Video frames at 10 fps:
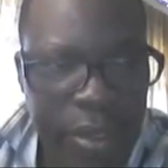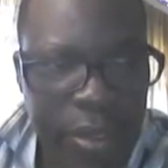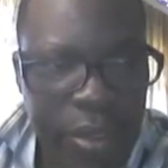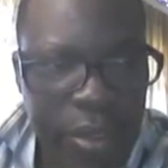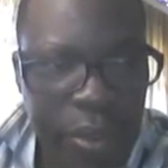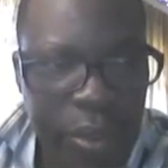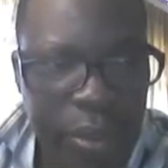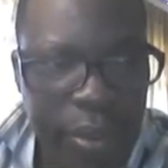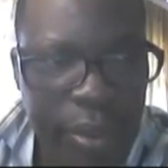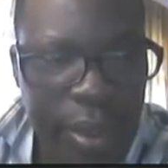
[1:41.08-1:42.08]
So
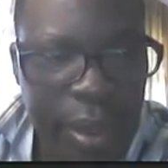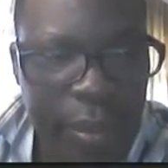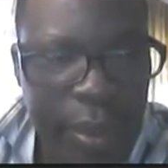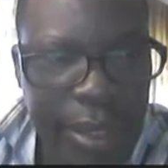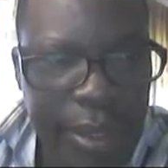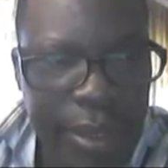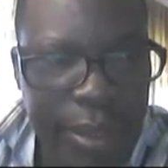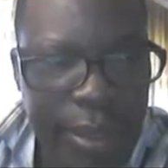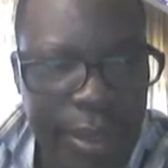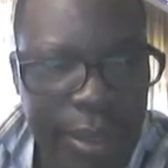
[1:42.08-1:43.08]
applying
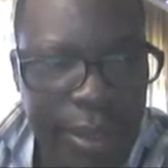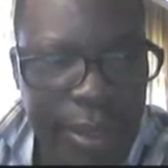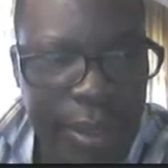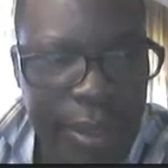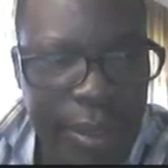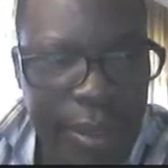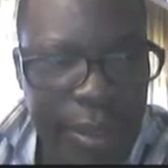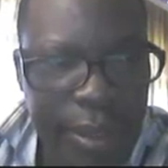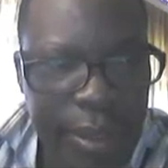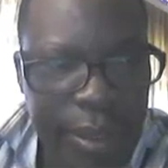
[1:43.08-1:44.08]

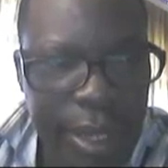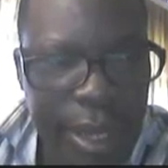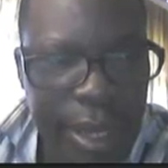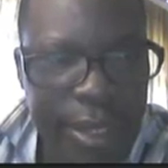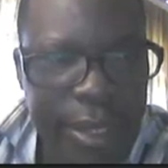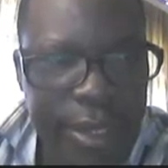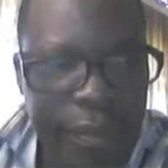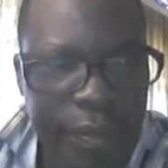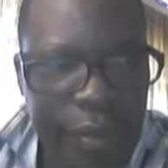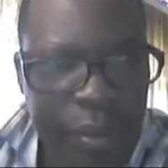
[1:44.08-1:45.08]
the
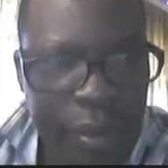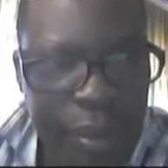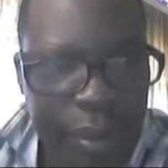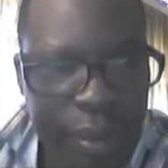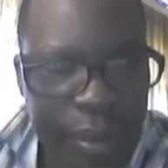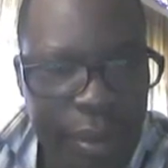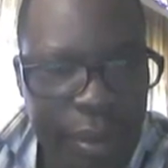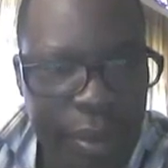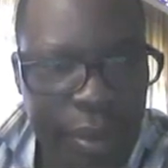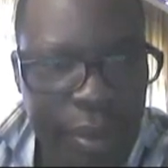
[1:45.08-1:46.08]
additive rule,
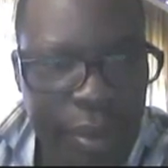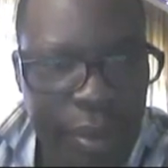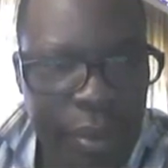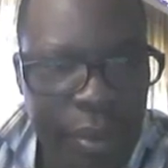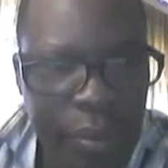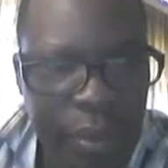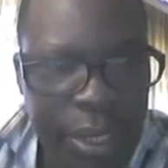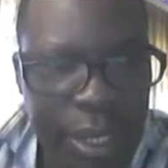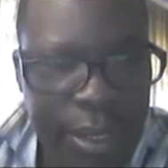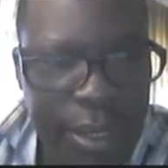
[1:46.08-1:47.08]
we
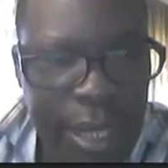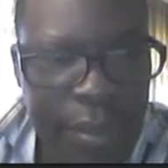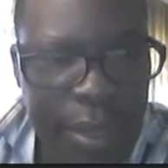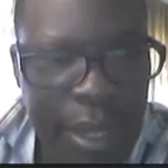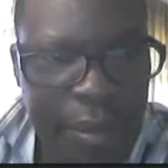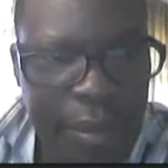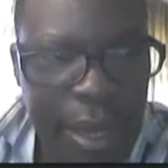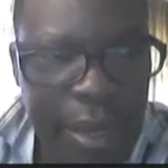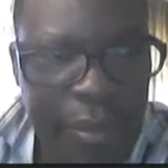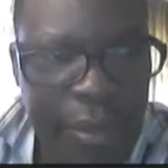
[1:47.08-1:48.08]
shall sum them
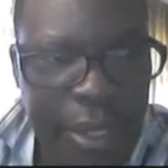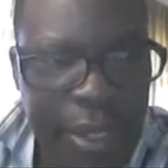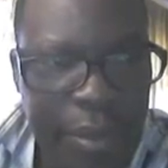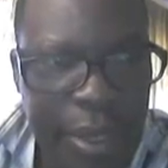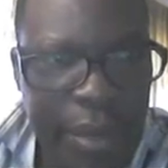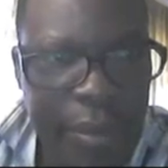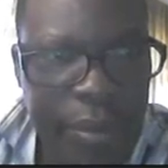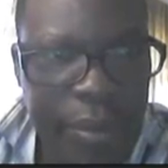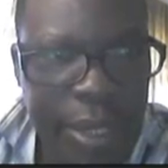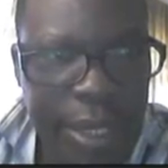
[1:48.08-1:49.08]
and we shall be able
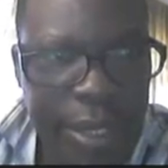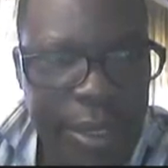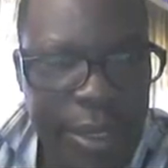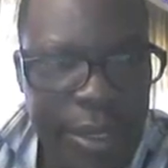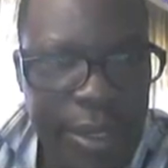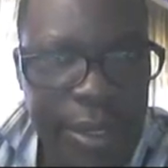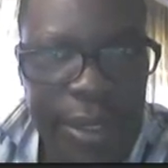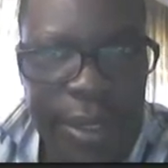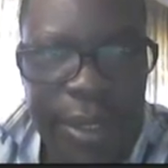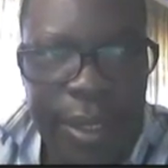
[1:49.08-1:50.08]
to get
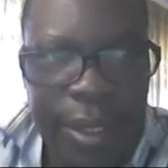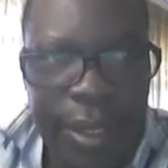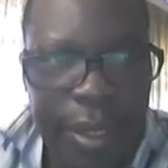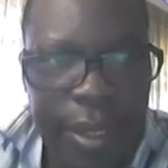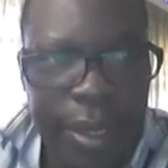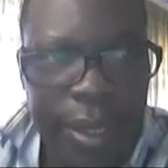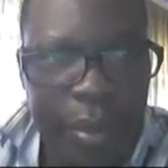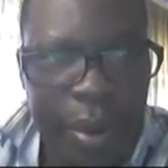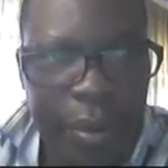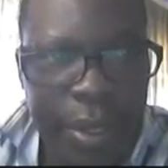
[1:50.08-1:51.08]
the
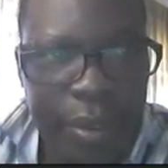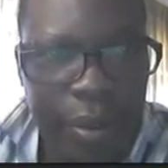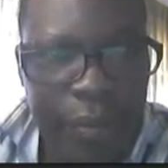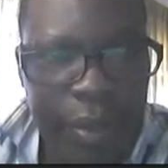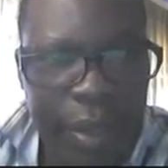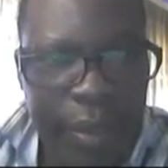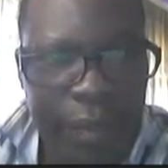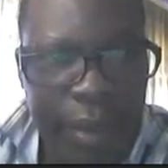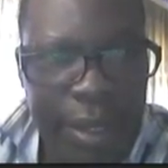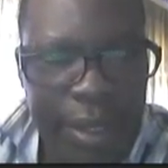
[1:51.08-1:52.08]
probability of the
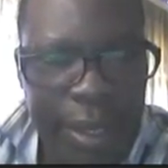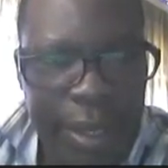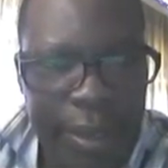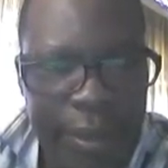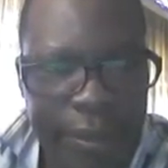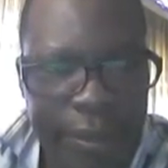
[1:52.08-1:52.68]
event A.